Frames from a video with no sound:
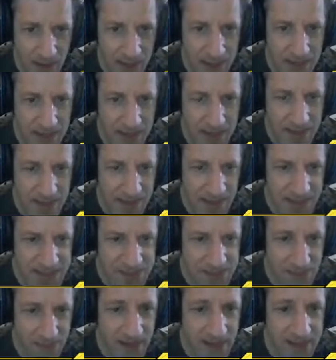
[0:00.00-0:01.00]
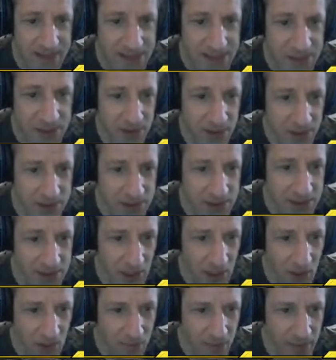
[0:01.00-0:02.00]
And yes, mine is good to
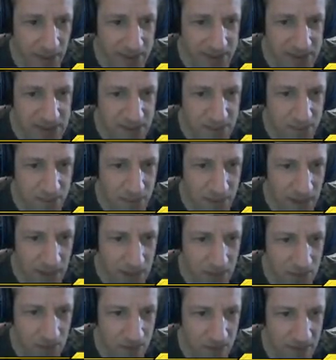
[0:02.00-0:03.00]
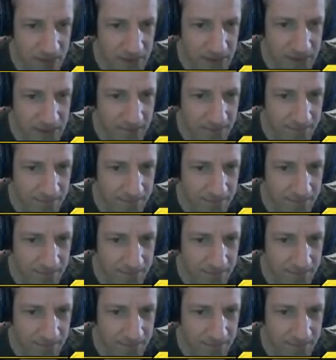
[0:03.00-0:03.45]
go. Mine is battle ready.